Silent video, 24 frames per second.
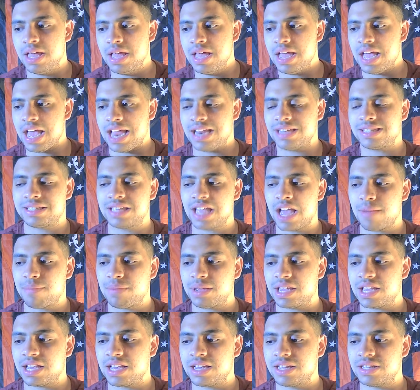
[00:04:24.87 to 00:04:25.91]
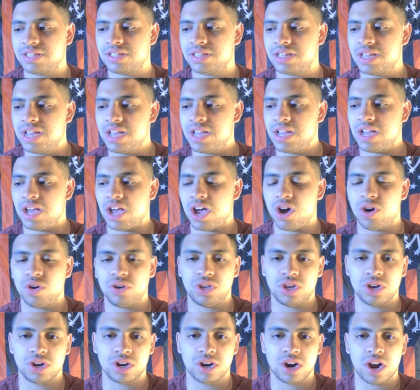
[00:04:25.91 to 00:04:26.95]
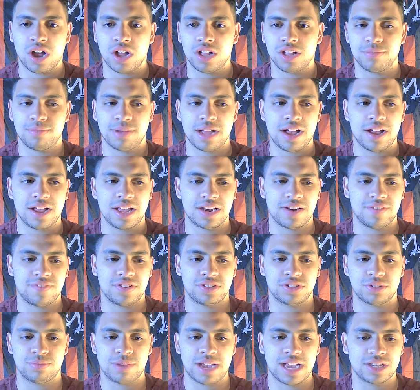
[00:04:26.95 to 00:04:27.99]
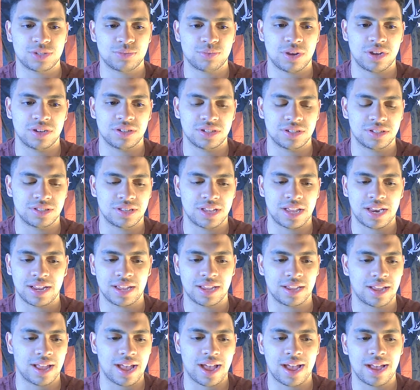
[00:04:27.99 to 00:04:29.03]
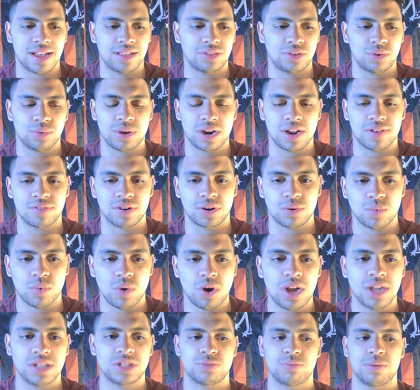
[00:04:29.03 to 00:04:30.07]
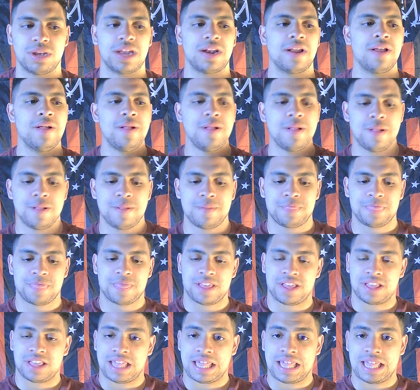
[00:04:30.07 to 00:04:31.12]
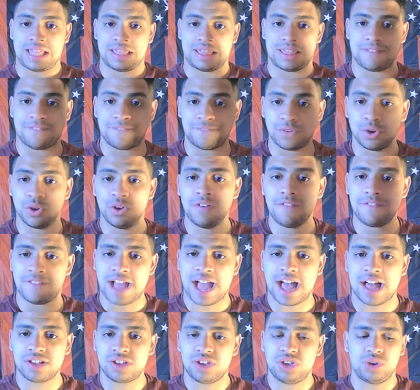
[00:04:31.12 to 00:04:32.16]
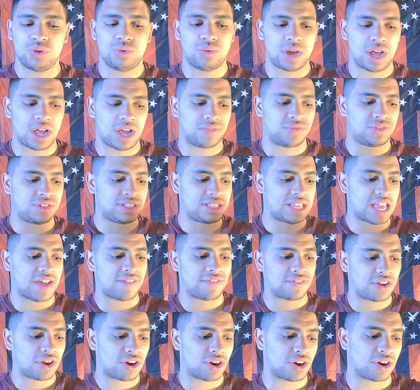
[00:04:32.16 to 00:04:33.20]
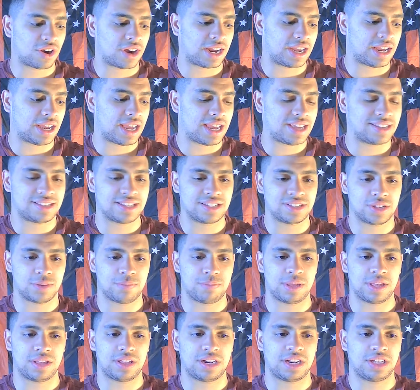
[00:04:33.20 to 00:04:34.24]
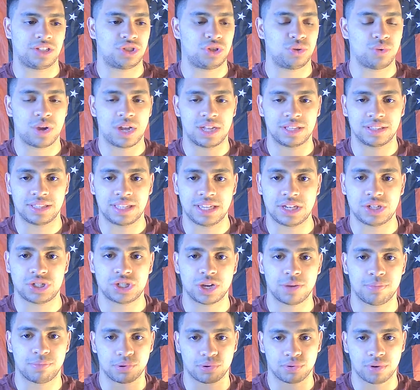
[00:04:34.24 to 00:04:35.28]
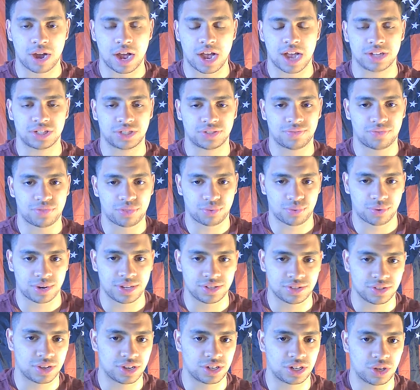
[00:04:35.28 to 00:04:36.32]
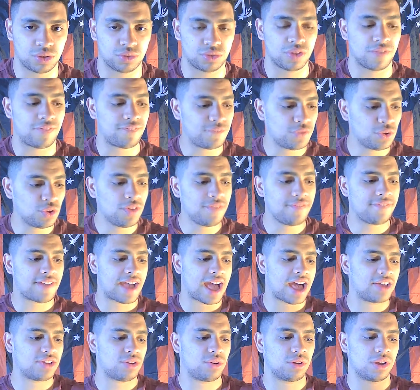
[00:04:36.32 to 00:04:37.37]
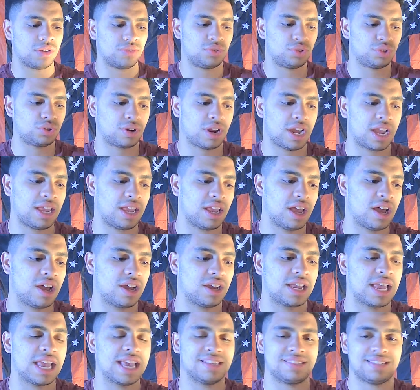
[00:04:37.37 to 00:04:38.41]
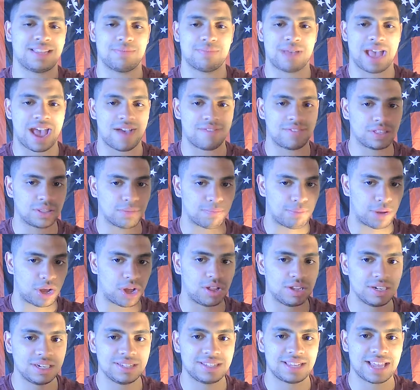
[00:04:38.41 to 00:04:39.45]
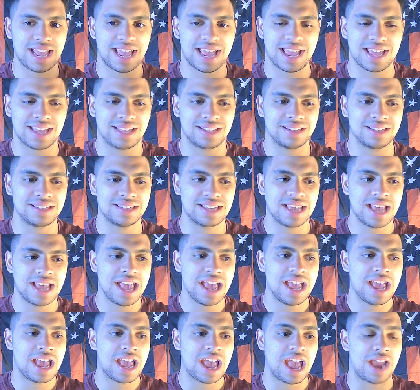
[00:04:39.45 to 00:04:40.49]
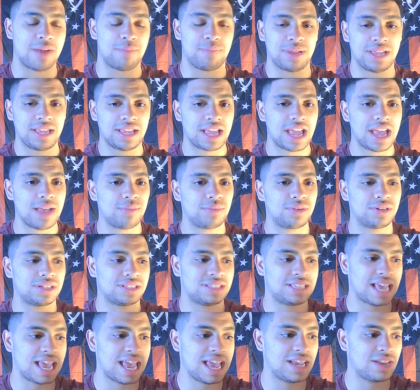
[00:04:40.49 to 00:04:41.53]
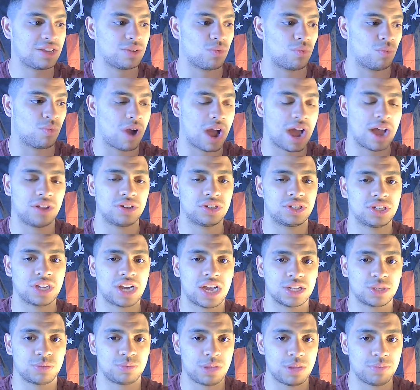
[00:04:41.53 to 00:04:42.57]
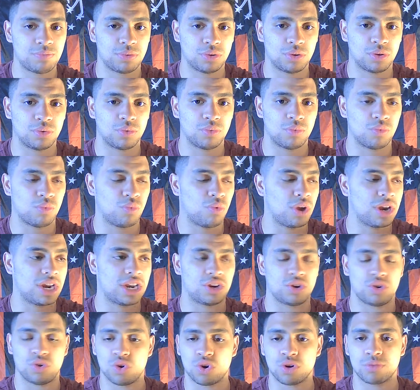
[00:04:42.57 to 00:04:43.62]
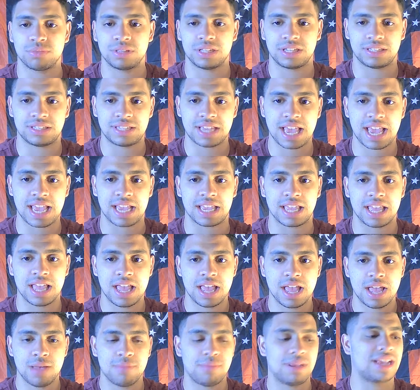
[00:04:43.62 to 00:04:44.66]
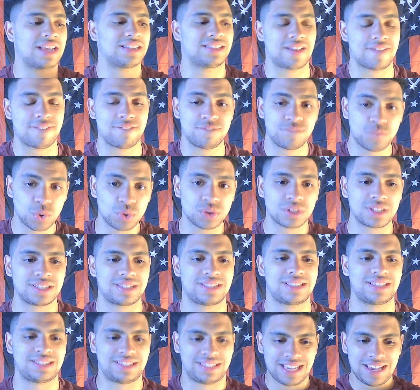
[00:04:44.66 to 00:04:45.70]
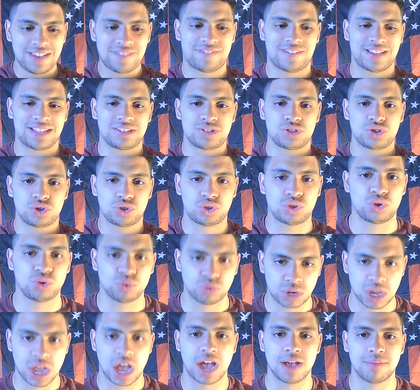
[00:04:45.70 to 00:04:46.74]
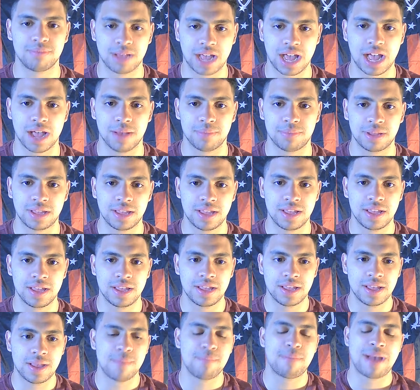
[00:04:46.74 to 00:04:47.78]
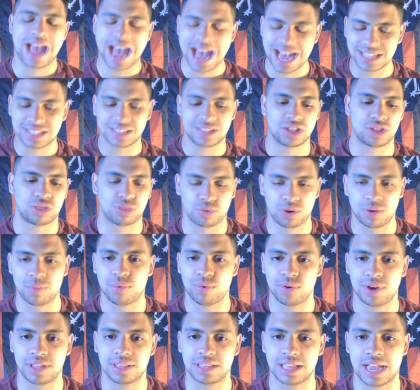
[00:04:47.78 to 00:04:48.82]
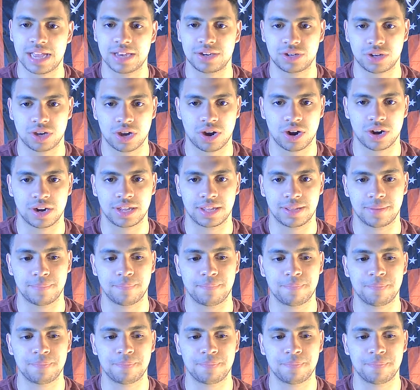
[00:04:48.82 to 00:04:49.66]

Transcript: And it's not because, oh, you're all about inefficient basketball and just letting a guy do whatever he wants. But the full value of Steph Curry is his ability to unleash a barrage of threes on you. The full value of Trae Young is him having the ball in his hands and being able to take wild shots people wouldn't normally take, because it forces the defense to come up past the 3-point line to guard him.